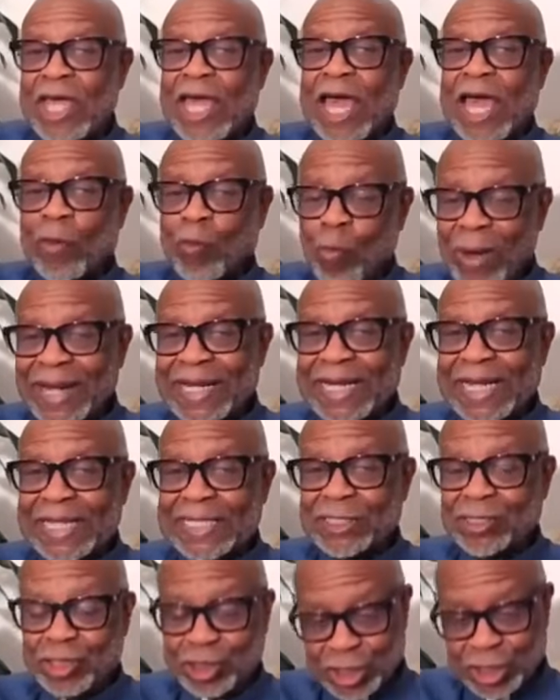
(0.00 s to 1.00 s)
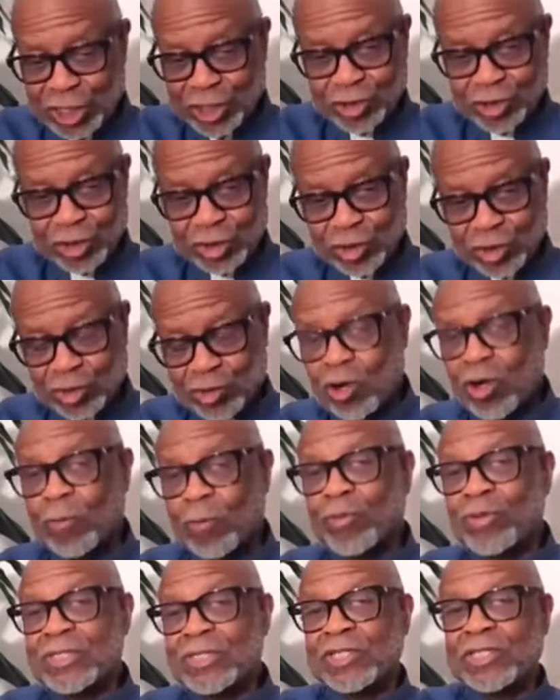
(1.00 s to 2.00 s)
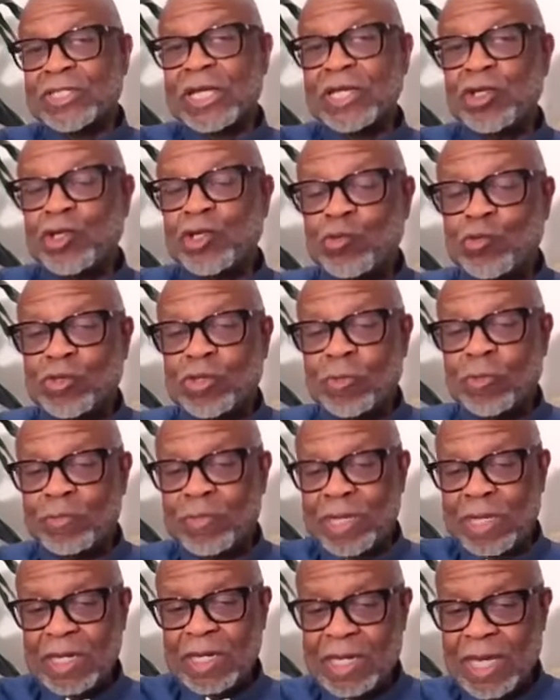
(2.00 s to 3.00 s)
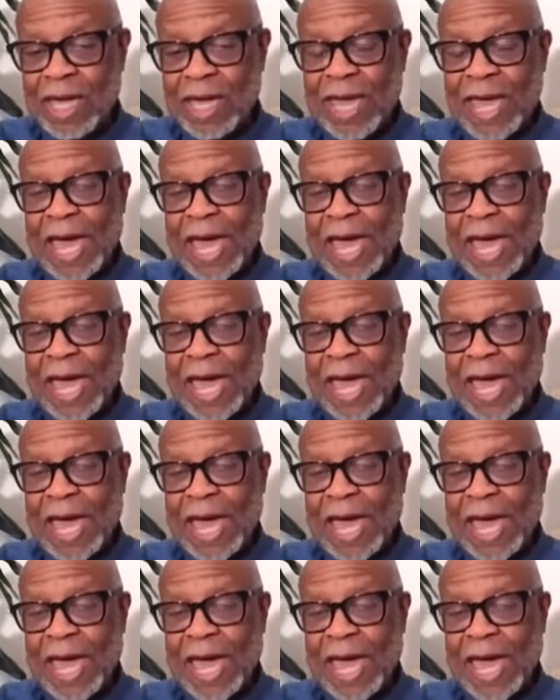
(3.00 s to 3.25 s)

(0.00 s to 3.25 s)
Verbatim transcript: and one day Jesus is going to present you to me.